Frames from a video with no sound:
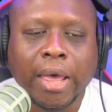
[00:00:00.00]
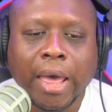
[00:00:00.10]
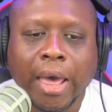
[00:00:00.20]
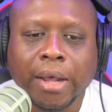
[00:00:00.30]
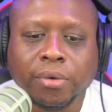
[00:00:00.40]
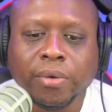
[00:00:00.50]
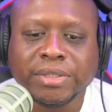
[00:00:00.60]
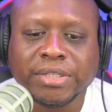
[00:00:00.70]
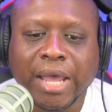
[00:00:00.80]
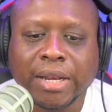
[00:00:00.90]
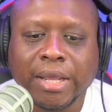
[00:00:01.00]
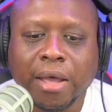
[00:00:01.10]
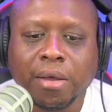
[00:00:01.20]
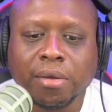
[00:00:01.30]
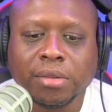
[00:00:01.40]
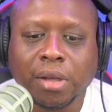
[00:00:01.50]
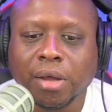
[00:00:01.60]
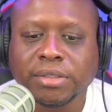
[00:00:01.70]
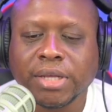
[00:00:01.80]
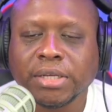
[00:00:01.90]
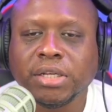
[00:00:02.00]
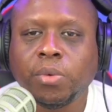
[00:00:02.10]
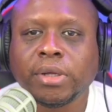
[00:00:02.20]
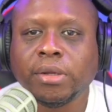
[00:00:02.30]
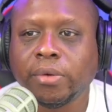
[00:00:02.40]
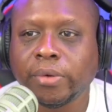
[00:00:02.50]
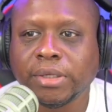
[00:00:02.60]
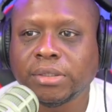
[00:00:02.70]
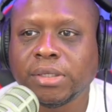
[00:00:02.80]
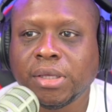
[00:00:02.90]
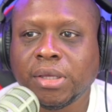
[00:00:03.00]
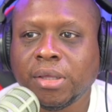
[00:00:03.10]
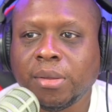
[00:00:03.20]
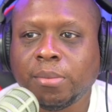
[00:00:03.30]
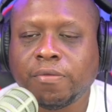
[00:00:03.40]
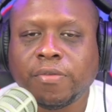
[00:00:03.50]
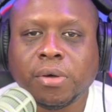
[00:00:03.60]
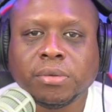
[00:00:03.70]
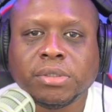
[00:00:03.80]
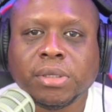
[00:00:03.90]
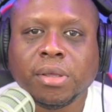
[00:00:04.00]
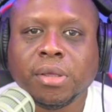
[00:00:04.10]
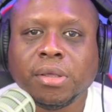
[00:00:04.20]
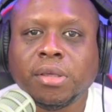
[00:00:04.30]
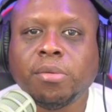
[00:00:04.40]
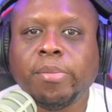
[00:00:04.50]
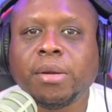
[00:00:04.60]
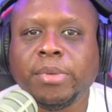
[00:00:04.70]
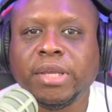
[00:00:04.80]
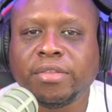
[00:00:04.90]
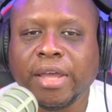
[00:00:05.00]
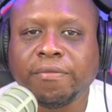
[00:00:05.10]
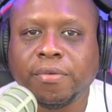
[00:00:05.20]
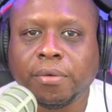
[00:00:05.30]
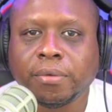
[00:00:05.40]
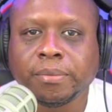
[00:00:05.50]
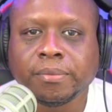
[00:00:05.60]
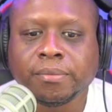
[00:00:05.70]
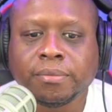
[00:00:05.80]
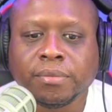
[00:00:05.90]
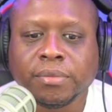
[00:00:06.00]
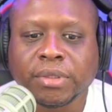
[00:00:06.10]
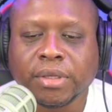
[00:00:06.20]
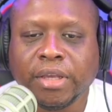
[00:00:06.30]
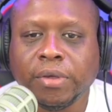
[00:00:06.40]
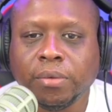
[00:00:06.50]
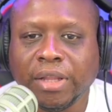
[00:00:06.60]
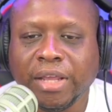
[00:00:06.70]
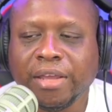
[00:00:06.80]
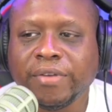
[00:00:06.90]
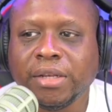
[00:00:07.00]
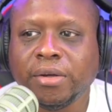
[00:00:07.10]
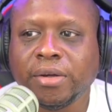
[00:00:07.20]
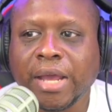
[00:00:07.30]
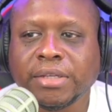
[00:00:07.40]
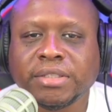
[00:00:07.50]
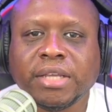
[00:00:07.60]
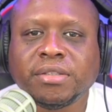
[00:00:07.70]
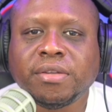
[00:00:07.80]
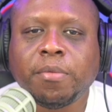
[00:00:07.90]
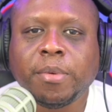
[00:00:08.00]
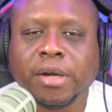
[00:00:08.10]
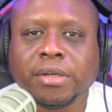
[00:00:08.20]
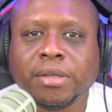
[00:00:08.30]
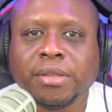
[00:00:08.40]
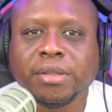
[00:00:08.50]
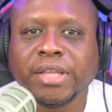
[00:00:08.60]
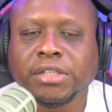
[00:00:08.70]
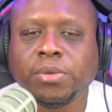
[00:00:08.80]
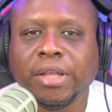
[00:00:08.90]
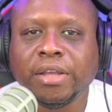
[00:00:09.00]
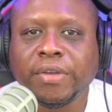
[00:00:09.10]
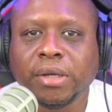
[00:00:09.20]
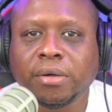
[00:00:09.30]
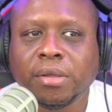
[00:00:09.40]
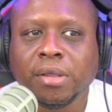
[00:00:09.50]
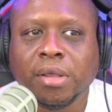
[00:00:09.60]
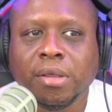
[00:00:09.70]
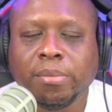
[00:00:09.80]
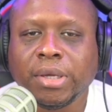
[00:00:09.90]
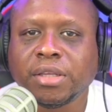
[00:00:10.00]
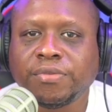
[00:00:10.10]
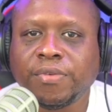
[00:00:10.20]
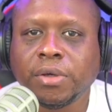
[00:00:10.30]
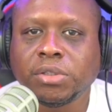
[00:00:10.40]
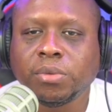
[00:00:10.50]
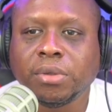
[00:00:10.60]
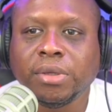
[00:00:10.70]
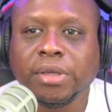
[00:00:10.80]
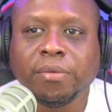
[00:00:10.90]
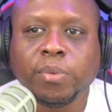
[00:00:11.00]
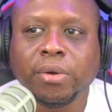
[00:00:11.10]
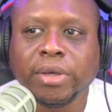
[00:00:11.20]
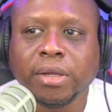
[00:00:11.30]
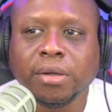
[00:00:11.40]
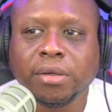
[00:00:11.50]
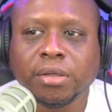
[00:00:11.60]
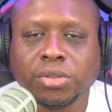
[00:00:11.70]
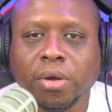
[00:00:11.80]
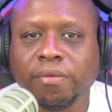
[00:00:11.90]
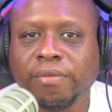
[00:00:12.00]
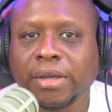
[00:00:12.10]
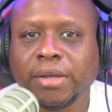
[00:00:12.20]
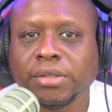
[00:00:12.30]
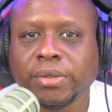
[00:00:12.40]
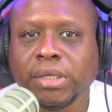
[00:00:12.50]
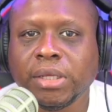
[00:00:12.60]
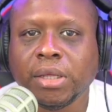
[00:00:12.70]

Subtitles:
I don't know exactly how the laws actually work in Greece. But folks, you better be thankful if you live in the United States of America that you live here. Because folks, if we don't get control of our country,